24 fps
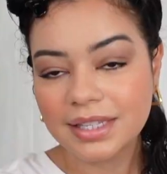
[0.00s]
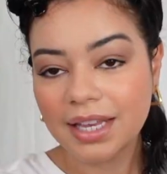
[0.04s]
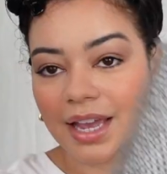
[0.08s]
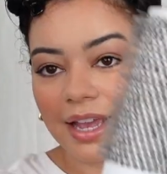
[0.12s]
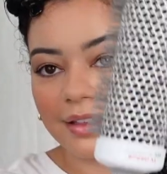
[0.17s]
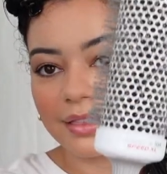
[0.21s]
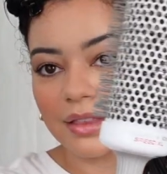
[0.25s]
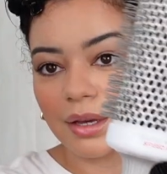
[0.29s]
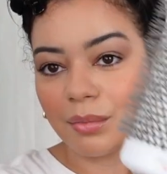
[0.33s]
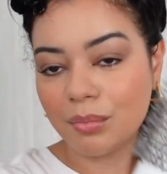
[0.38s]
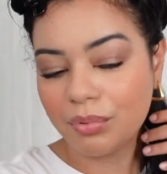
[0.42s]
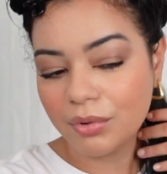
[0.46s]

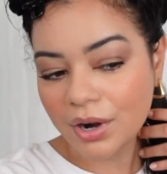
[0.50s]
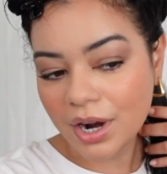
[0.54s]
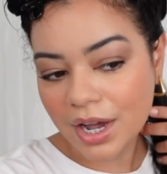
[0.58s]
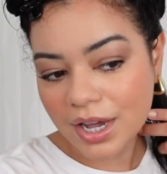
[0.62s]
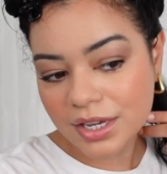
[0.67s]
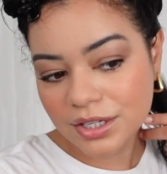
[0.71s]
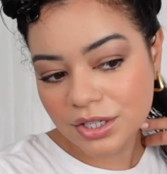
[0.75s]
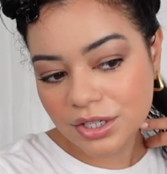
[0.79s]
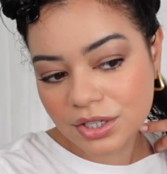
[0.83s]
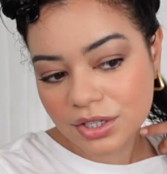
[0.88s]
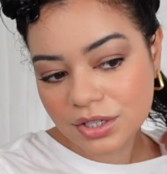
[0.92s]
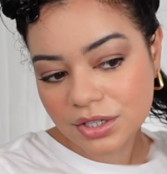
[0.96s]
take the
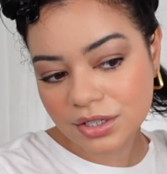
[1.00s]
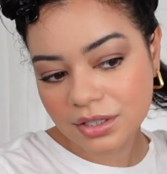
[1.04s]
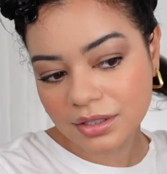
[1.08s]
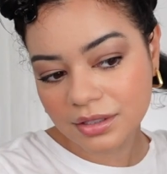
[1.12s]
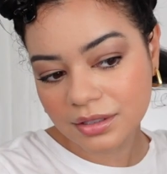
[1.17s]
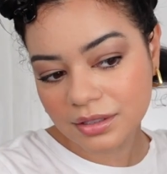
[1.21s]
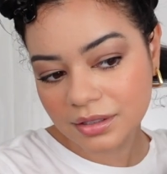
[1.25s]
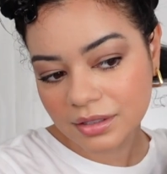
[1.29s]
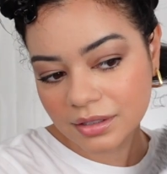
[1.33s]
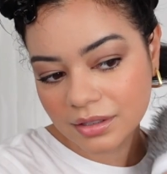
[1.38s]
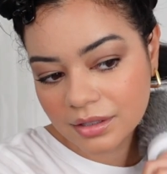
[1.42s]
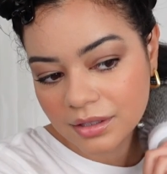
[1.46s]
brush
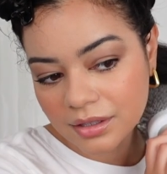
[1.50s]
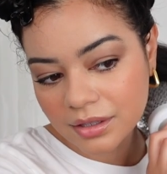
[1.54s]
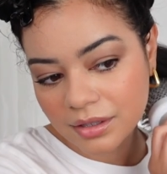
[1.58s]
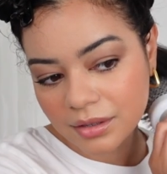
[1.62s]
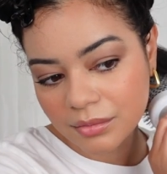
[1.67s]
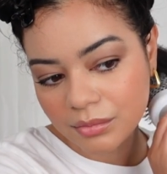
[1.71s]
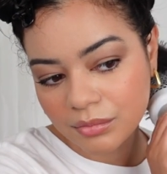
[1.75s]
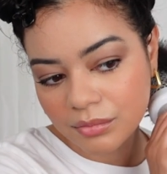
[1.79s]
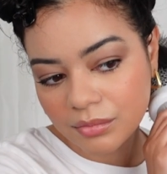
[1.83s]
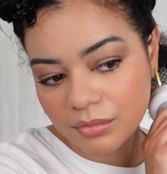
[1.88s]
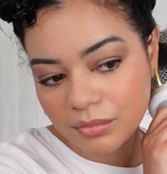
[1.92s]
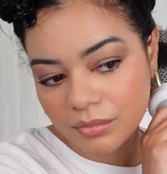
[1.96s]

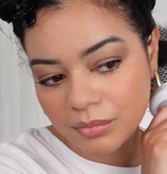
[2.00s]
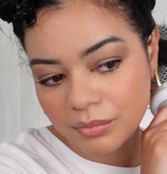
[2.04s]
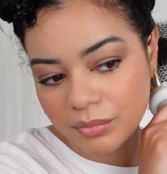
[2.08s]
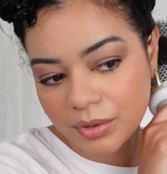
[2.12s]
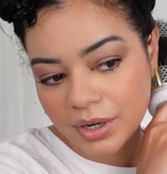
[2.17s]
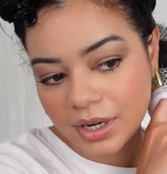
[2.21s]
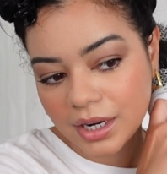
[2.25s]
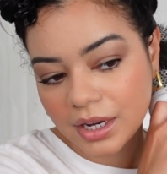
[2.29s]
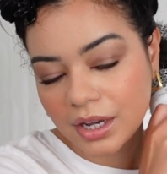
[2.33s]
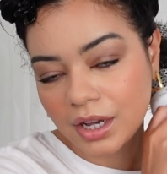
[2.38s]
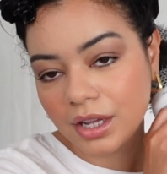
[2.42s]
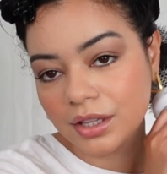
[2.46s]

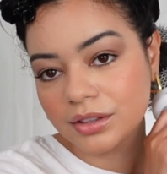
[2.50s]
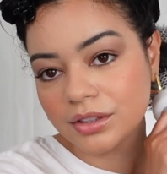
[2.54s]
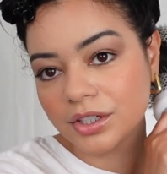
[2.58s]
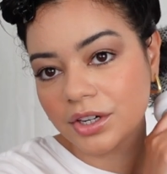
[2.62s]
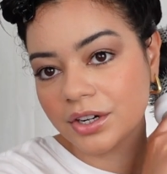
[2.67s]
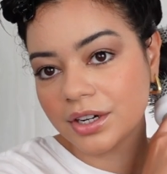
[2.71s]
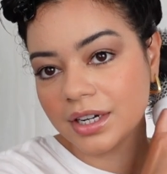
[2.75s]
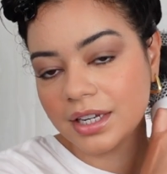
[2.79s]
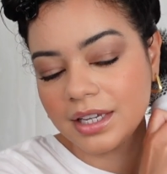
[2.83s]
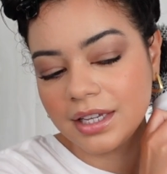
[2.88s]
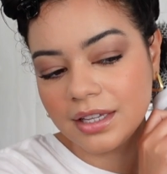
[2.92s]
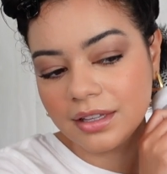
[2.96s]
put it
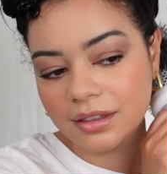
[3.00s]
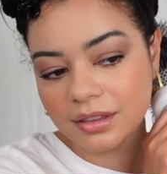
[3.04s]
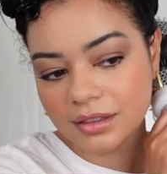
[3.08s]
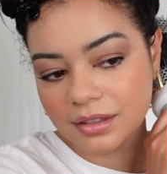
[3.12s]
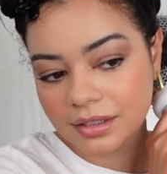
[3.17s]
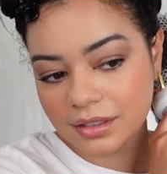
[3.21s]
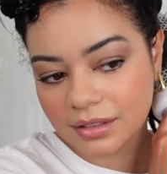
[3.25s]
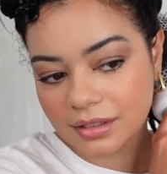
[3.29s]
underneath